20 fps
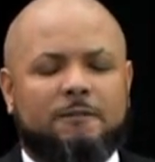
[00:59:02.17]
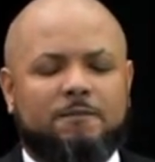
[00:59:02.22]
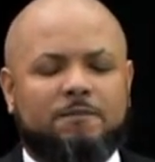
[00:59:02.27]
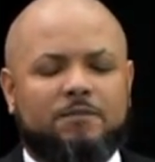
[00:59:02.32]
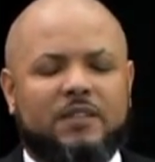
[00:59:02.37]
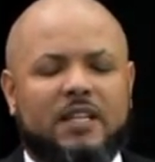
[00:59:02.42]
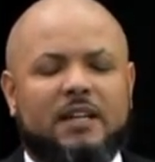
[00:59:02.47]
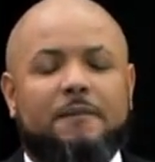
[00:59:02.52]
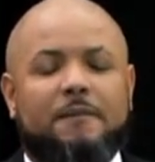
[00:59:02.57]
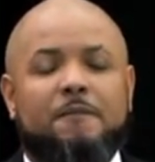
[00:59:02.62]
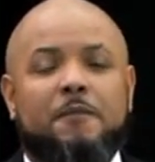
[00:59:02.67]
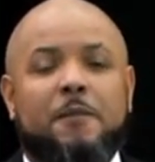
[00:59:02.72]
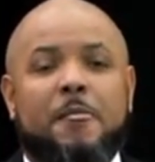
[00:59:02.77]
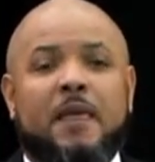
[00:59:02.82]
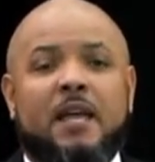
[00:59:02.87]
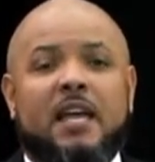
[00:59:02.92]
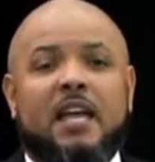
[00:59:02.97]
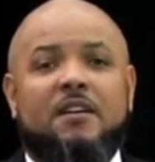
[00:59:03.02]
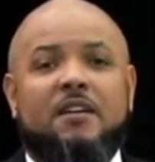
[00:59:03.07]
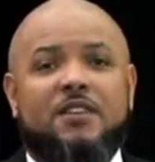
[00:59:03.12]

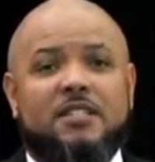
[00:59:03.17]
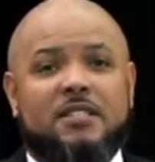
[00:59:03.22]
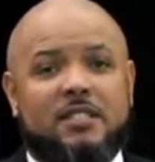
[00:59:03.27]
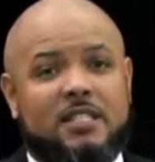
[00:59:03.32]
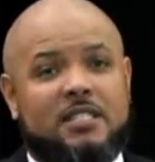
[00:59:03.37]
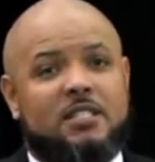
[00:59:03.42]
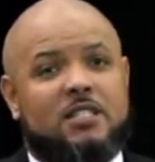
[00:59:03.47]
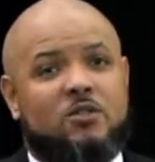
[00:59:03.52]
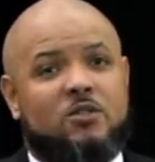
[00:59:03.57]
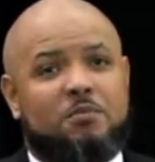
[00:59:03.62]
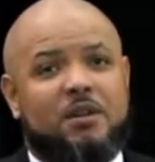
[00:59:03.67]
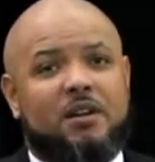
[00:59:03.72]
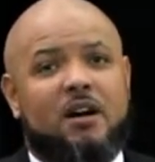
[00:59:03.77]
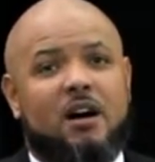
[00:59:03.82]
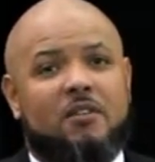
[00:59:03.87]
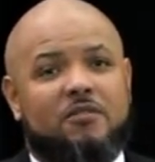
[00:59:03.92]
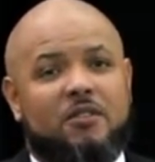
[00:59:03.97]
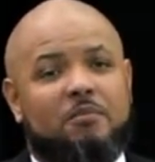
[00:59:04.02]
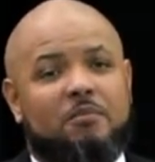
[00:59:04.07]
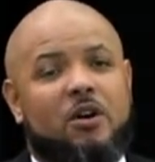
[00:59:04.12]
if it's, this is going to be
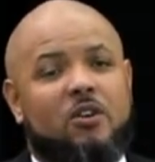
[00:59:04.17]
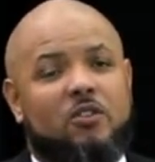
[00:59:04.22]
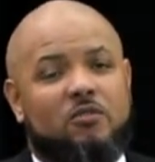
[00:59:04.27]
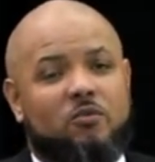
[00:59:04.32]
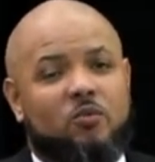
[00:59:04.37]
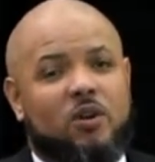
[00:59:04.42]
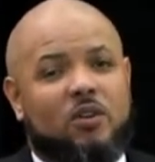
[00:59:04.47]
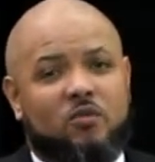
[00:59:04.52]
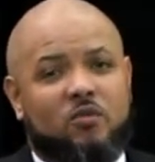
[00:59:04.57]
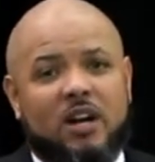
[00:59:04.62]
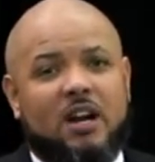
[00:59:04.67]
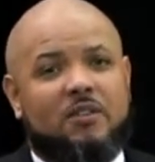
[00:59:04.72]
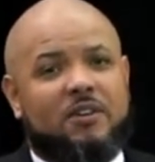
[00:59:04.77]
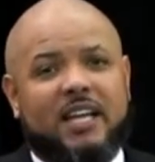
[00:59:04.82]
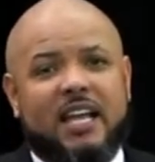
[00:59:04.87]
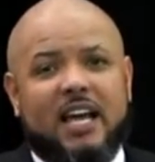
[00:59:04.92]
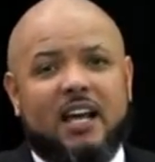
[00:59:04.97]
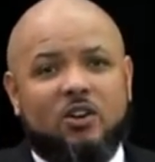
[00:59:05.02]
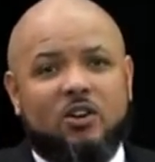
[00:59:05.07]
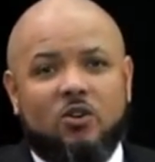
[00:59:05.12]
hard for both, whatever
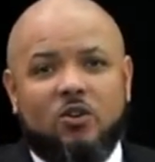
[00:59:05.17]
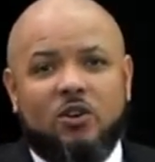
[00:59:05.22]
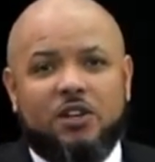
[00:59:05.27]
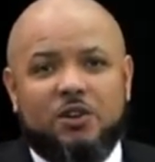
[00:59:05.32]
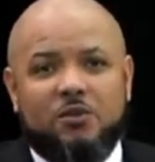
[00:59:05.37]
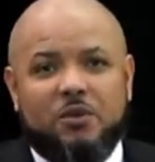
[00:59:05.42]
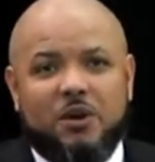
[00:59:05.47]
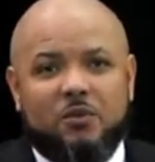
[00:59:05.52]
category you